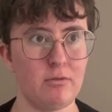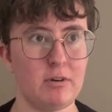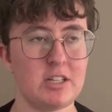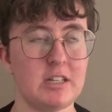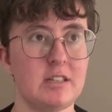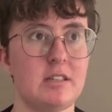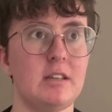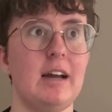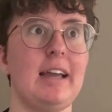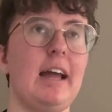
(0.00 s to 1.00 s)
which is,
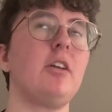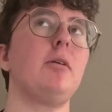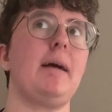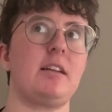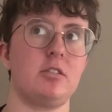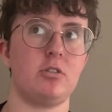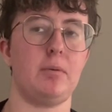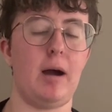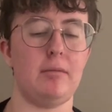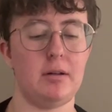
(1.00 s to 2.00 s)
again, going back to the story
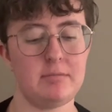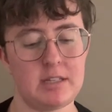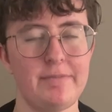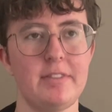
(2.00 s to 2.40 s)
problems.